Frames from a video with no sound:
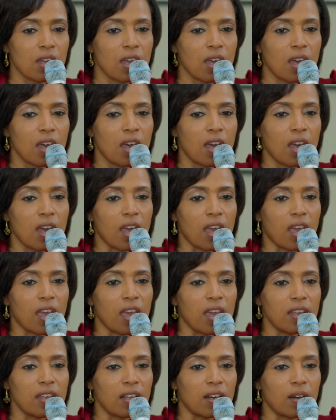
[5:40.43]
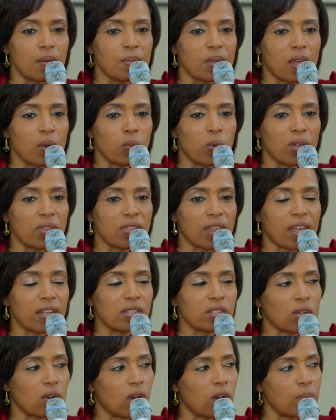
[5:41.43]
Mm. And what that
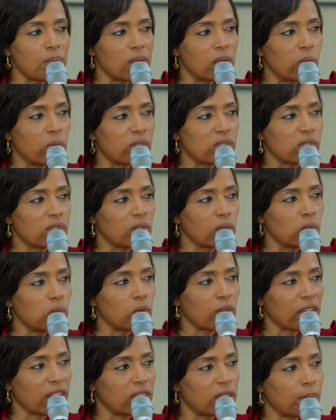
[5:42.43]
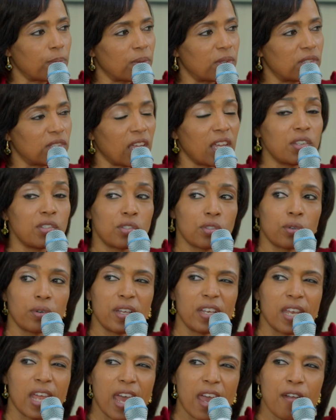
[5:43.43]
taught me was to look at the potential
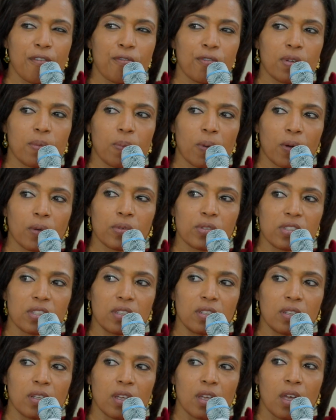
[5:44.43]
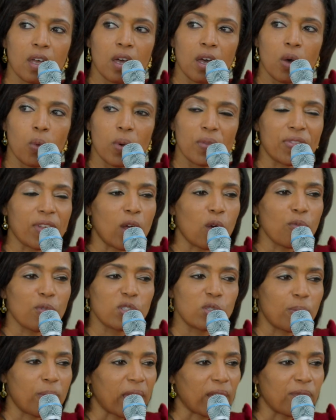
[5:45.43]
in every person without
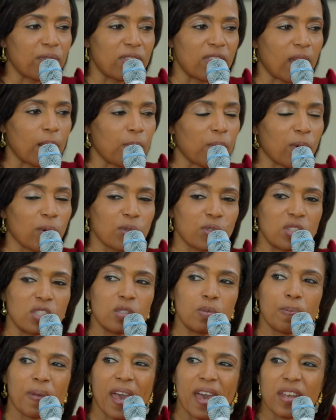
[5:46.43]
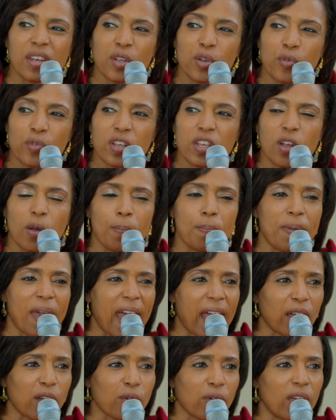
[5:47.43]
respect for that person's pedigree or
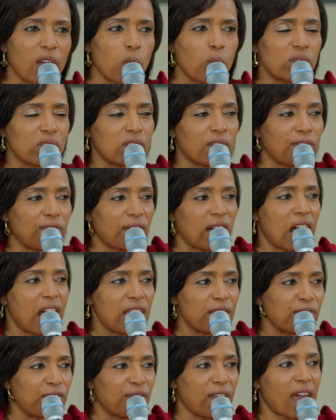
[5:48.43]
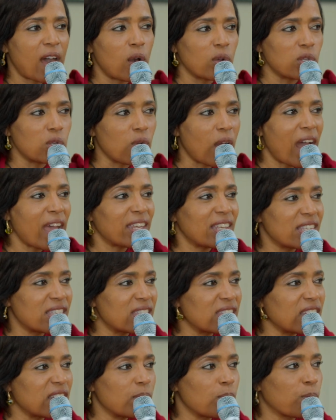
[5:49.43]
background, was to find value. I can
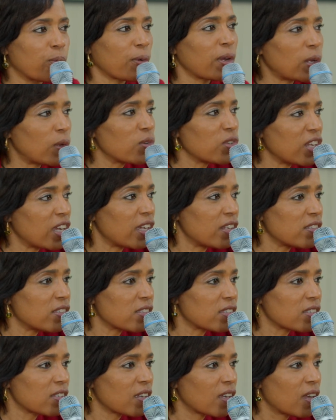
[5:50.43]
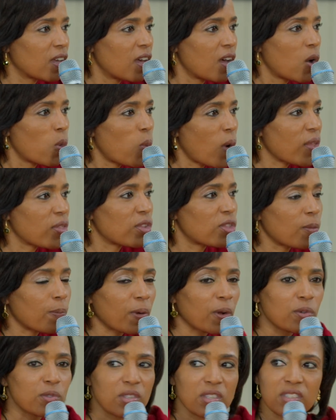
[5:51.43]
see brilliance, whether the
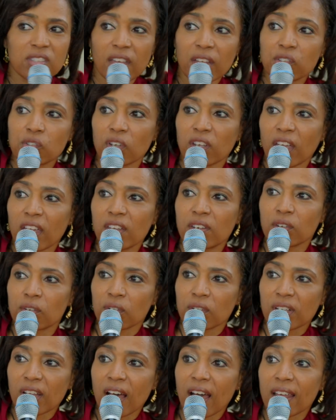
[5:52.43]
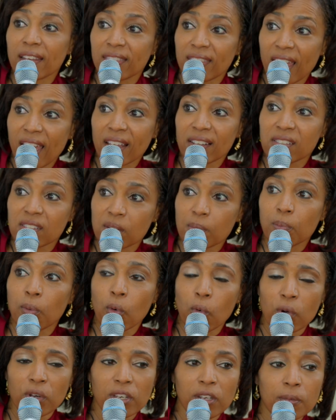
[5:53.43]
person's educated or not. That's
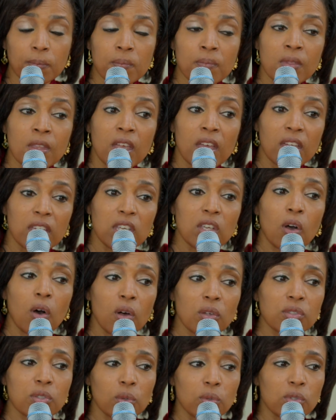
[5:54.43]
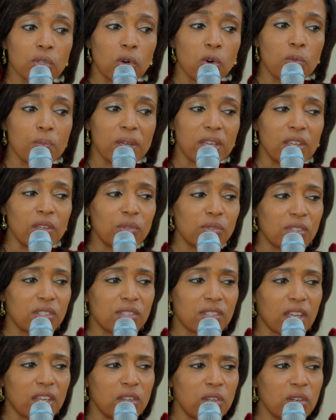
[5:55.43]
important. He also told me, he used to
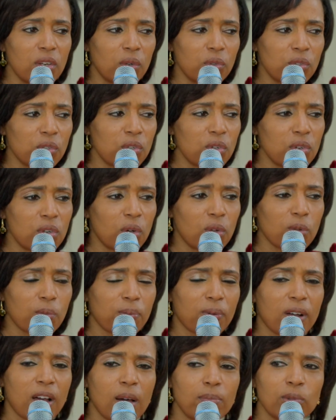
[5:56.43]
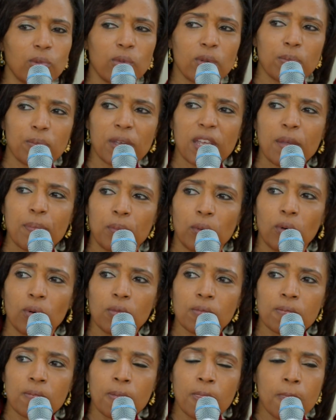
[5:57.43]
say, you know, do you know the problem with people?
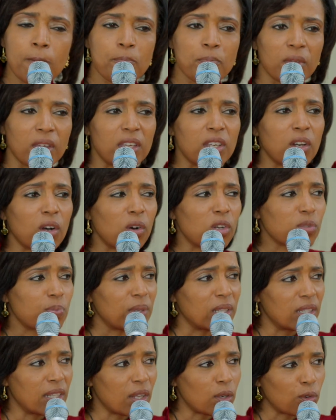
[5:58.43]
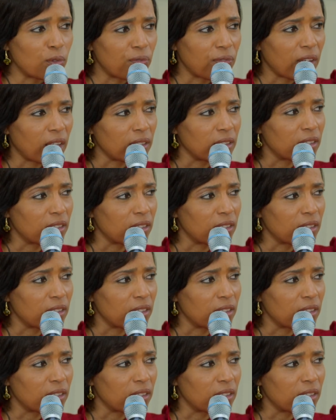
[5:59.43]
He calls me little fella